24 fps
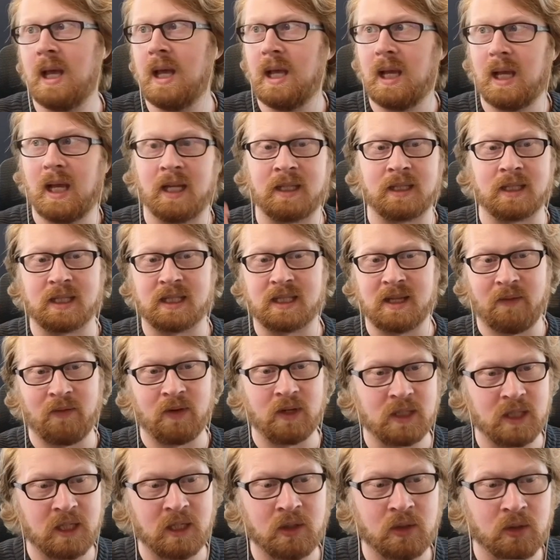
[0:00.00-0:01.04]
it's a
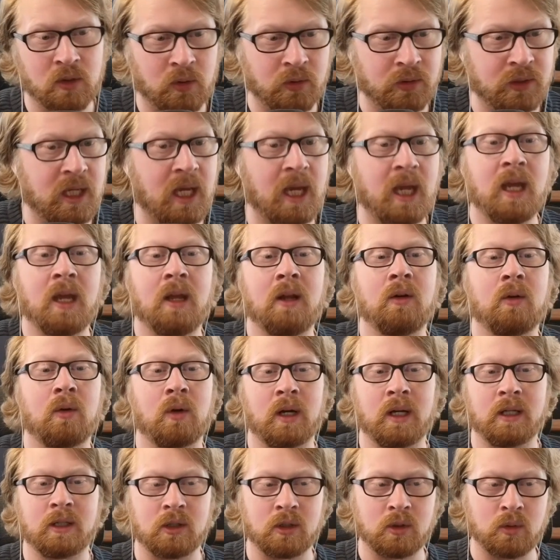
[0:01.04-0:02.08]
17-year-old kid or
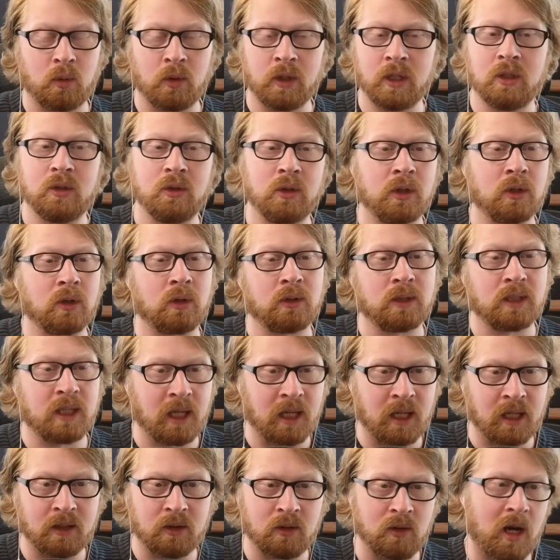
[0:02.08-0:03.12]
it's a 22-year-old
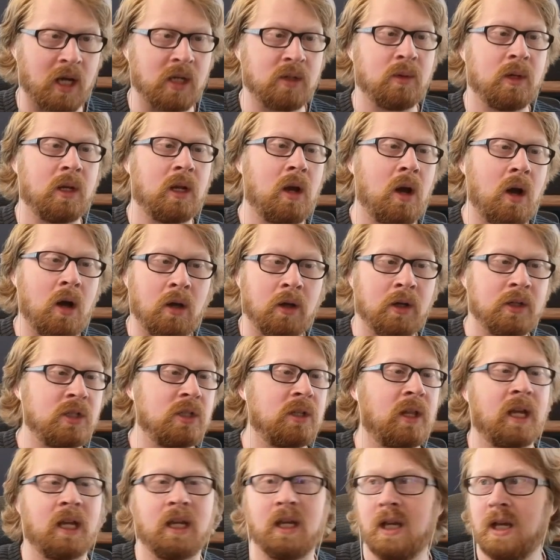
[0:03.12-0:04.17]
kid graduating college, and
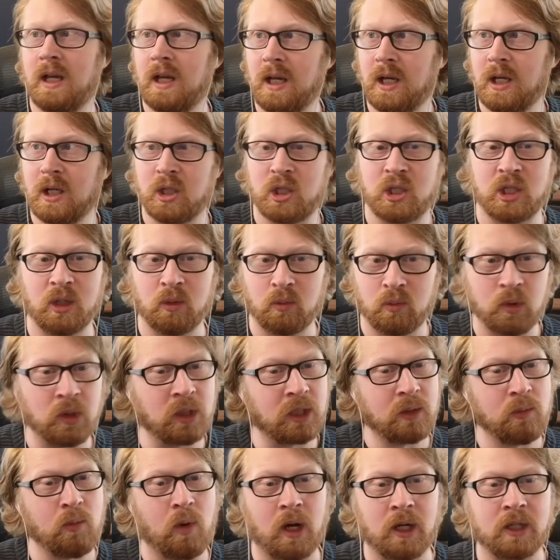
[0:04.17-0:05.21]
like she
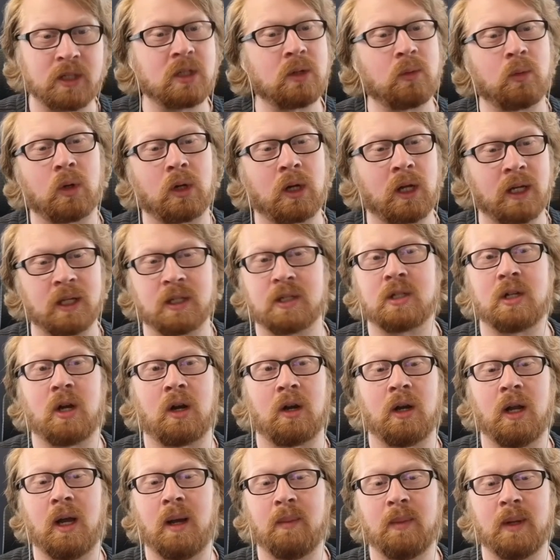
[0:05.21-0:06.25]
really wants to work at a
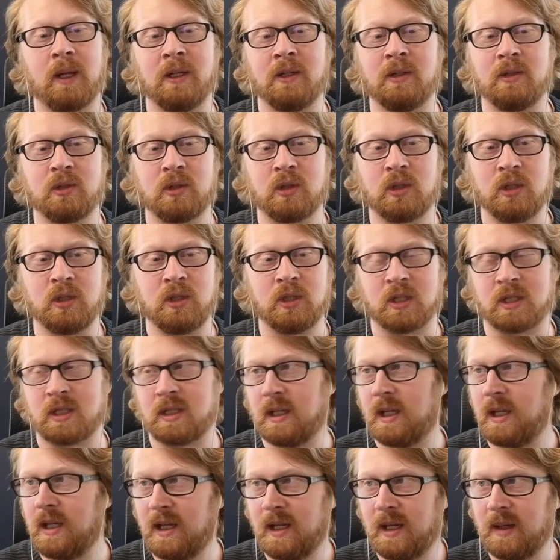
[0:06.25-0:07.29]
startup, and she
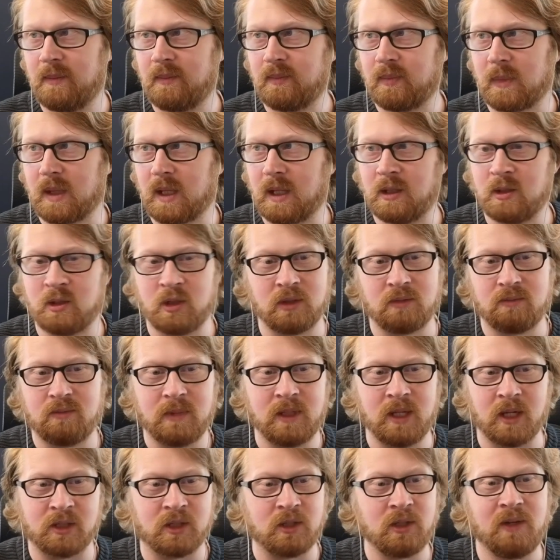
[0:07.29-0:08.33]

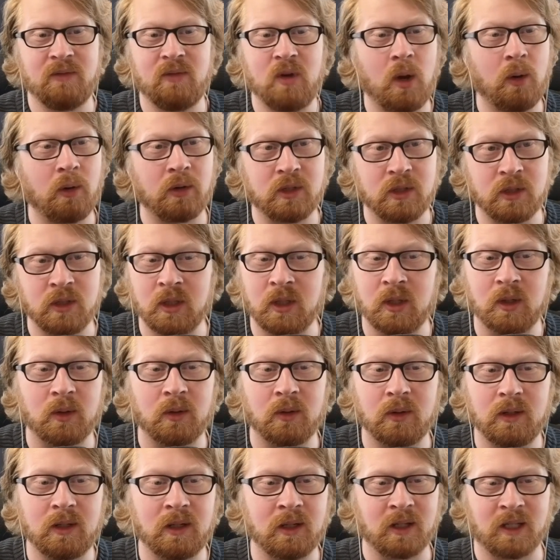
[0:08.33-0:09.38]
doesn't even know what to do.
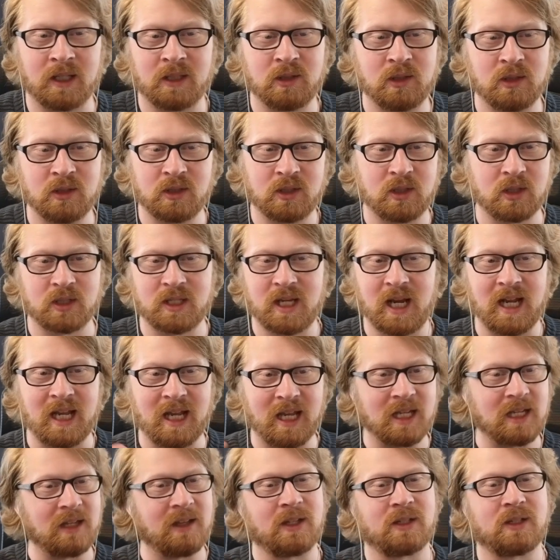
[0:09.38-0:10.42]
And like she's just getting
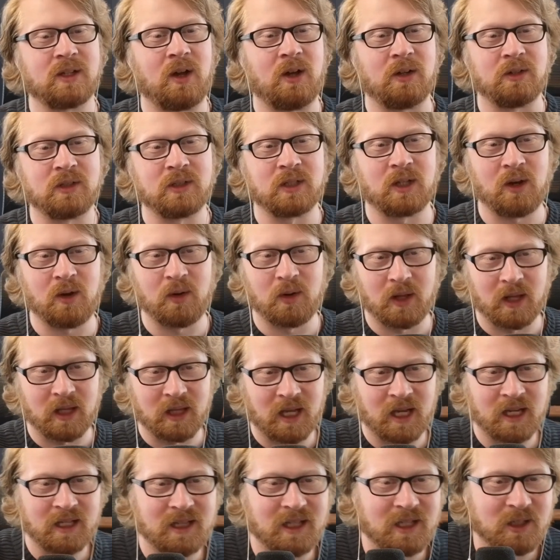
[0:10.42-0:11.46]
into this all. And she's like, oh, I
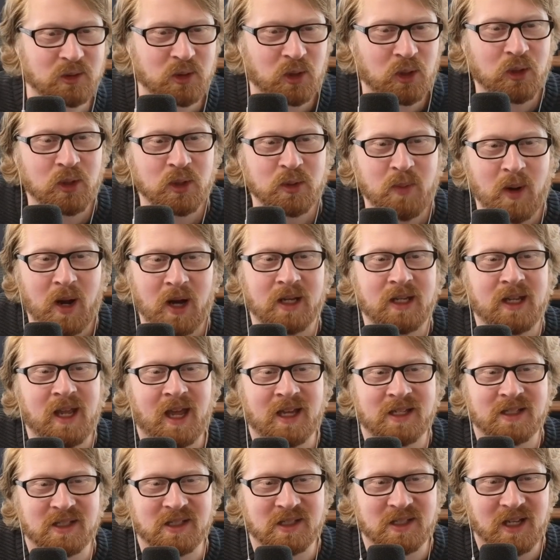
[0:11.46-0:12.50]
like Turner's
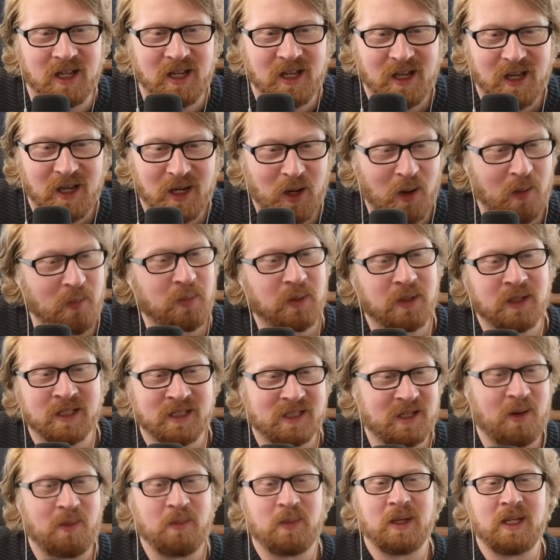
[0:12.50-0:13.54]
podcast. This
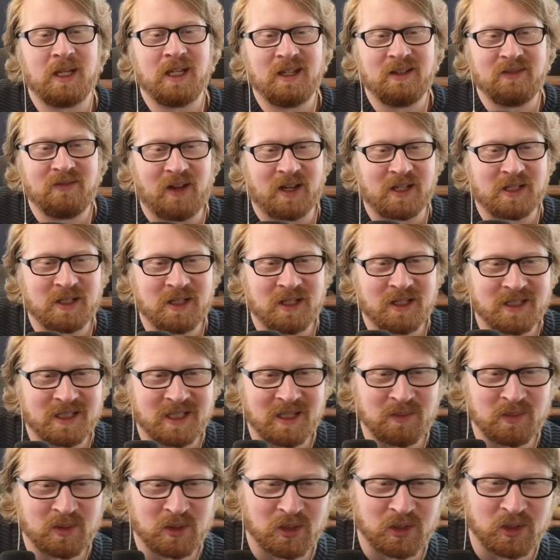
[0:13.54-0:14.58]
company he invested in
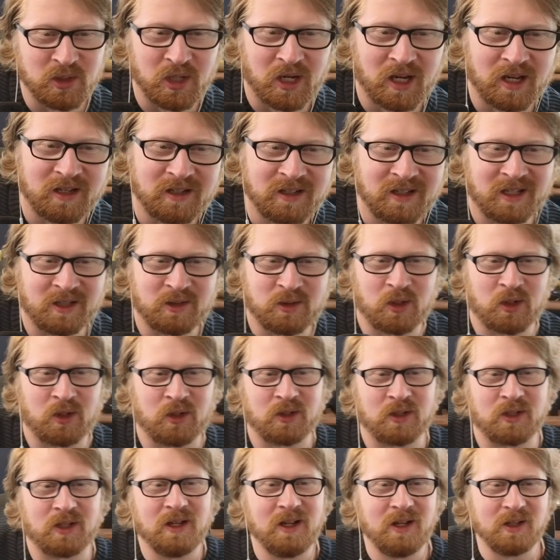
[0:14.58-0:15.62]
seems legit. Like
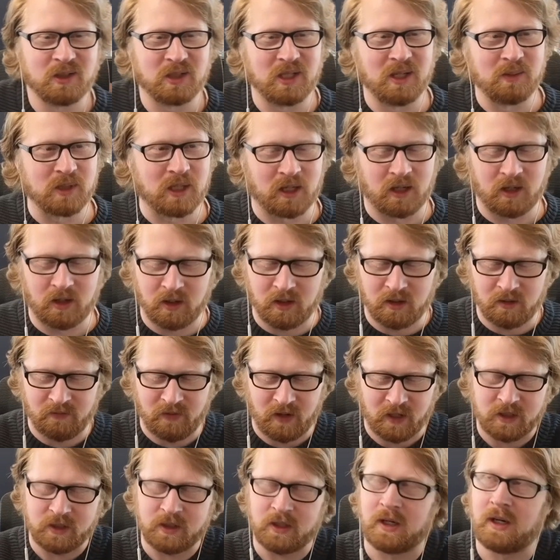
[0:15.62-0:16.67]
Turner seems like a good
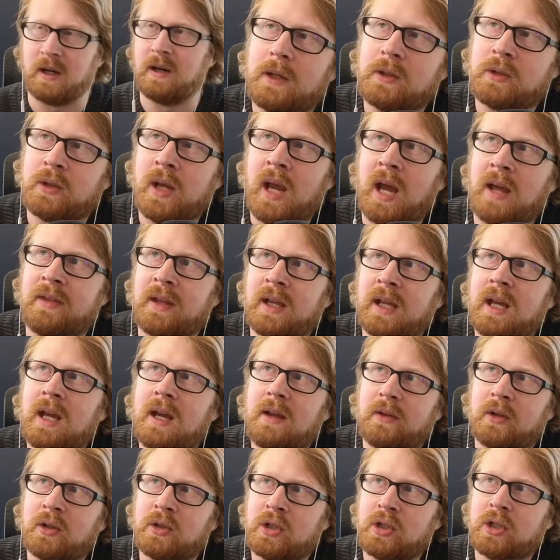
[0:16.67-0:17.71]
investor. Yeah, I think
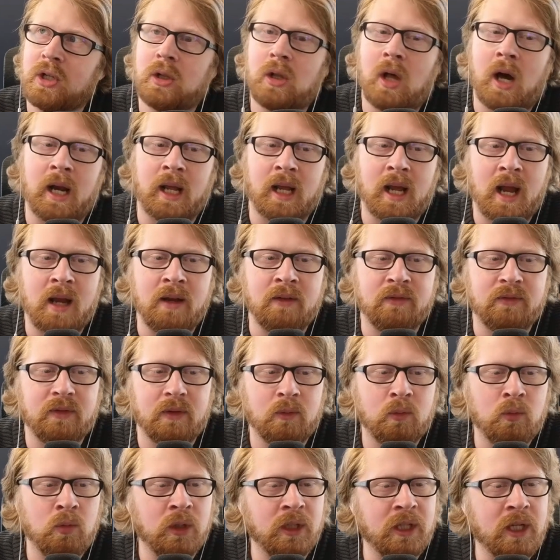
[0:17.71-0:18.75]
there's just a lot of kind of
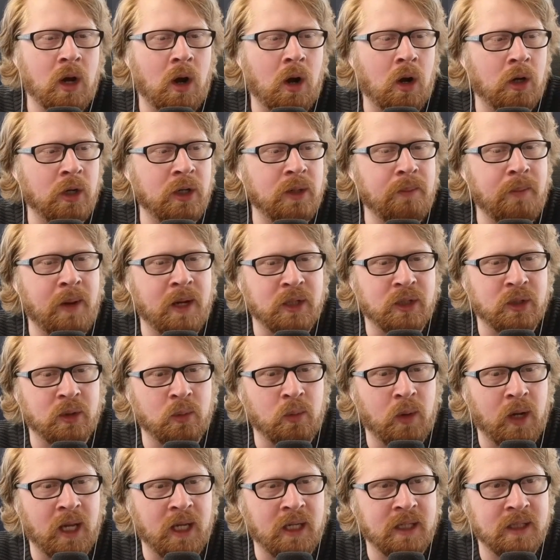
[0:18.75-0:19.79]
really hard to measure
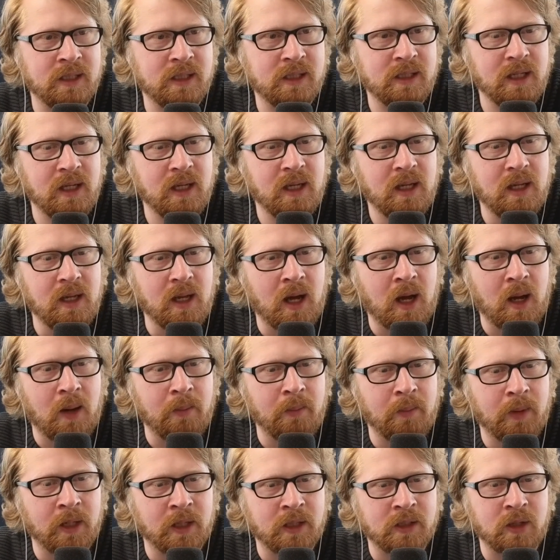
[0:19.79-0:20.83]
ways.
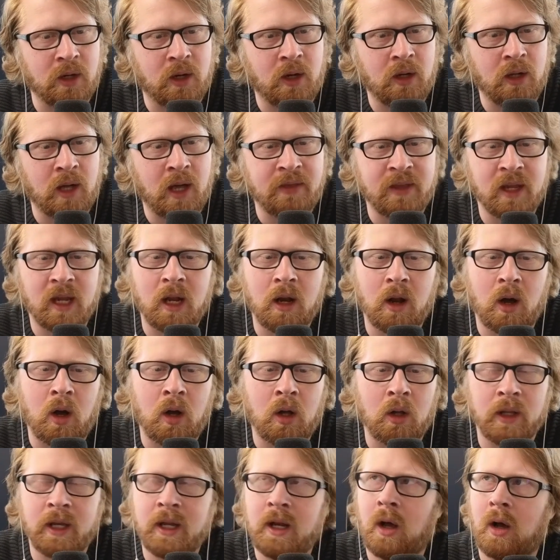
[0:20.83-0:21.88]
But it's all I think it
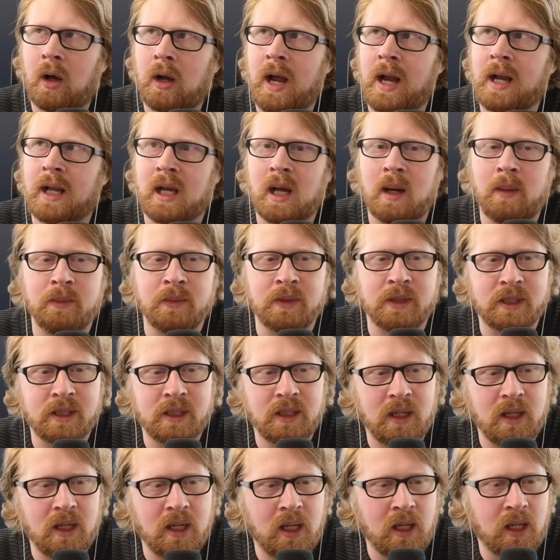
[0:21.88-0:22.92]
all kind of comes
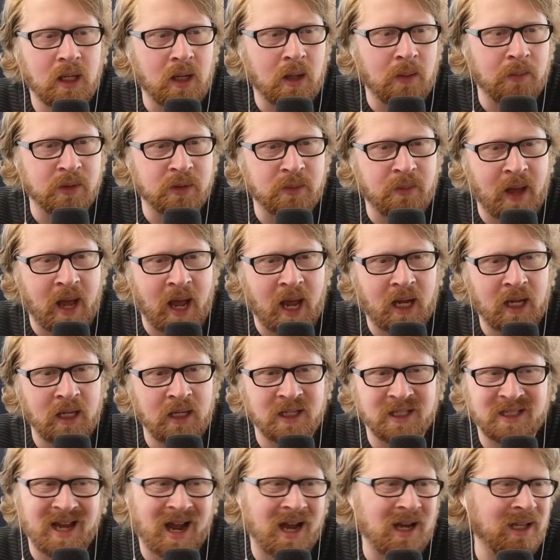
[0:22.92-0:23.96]
back, and
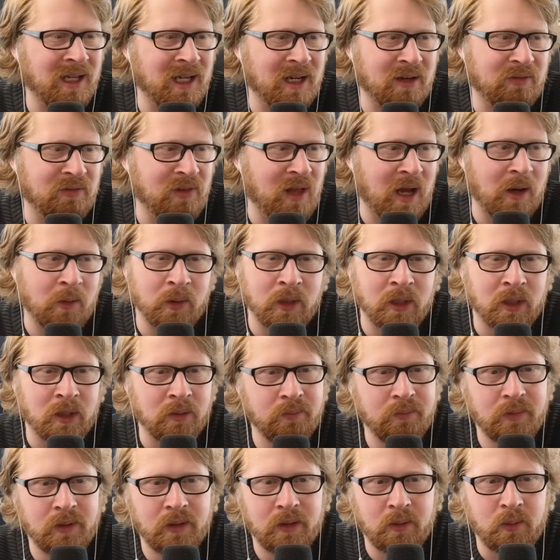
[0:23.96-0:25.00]
it's kind of like a flywheel
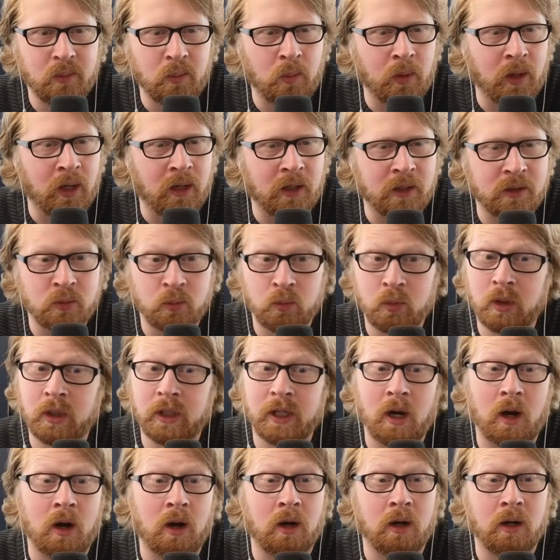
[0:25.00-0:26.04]
where it's
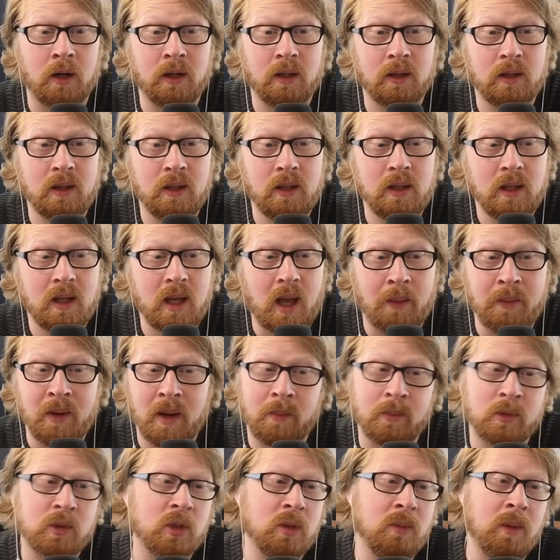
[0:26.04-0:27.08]
really hard. I mean,
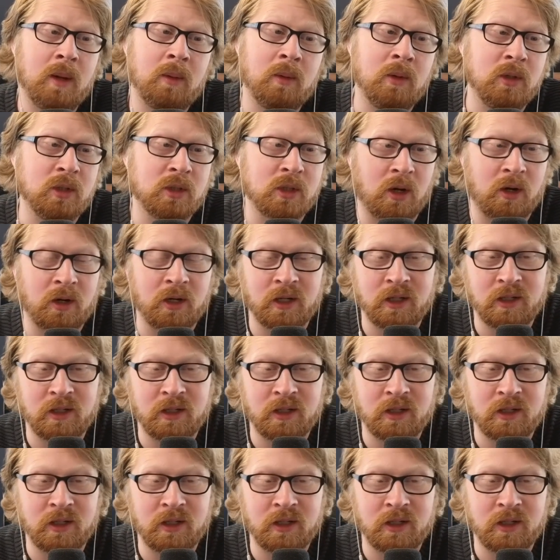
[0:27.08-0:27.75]
I'm assuming when you started